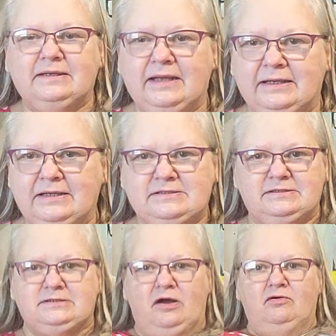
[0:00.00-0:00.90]
Then I get
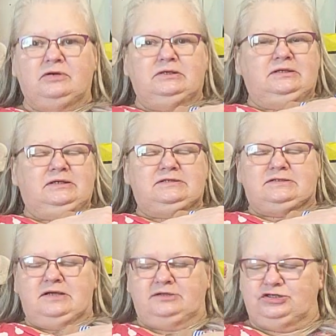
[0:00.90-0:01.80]
to talking and
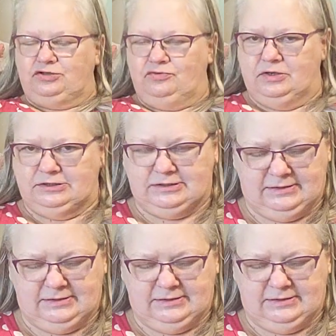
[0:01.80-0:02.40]
it's not short.